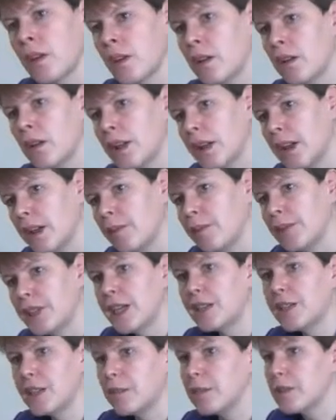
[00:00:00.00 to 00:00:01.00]
Now,
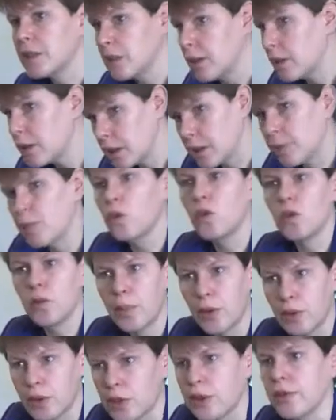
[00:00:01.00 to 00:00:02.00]
potassium is another small
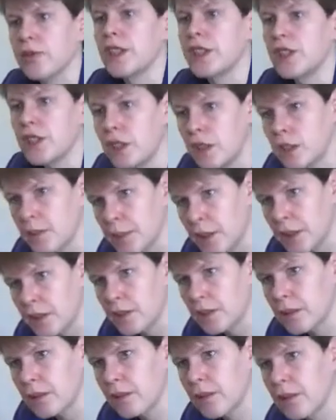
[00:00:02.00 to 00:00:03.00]
positively charged
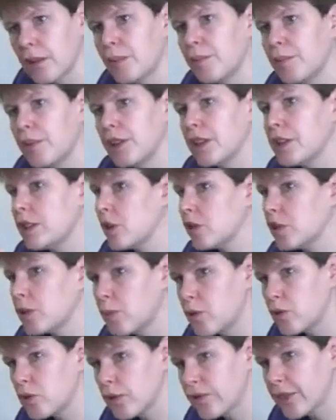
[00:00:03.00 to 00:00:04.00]
particle, but there's lots
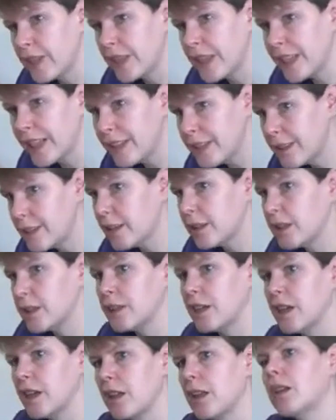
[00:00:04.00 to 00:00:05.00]
more of it inside the
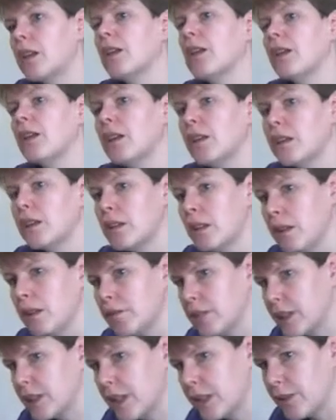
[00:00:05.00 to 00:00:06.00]
cell than there
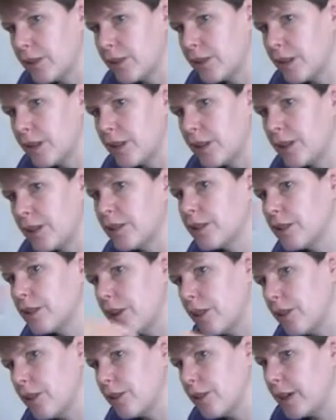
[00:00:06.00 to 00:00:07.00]
is outside.
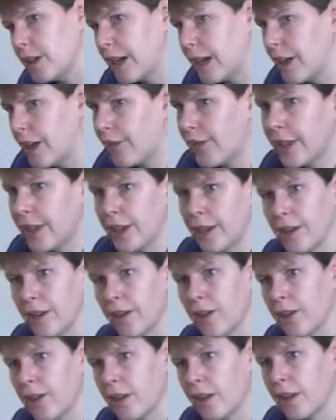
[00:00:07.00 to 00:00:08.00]
So out they
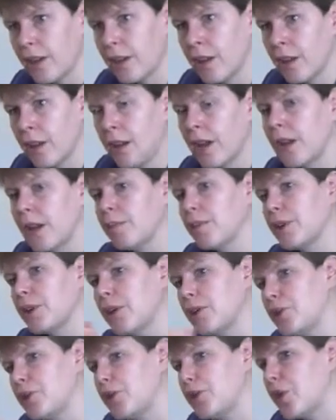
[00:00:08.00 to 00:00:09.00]
go, and
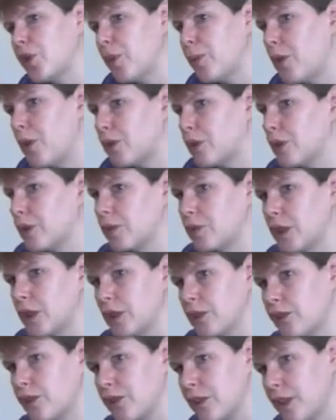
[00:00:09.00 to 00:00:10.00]
because you've got positive charges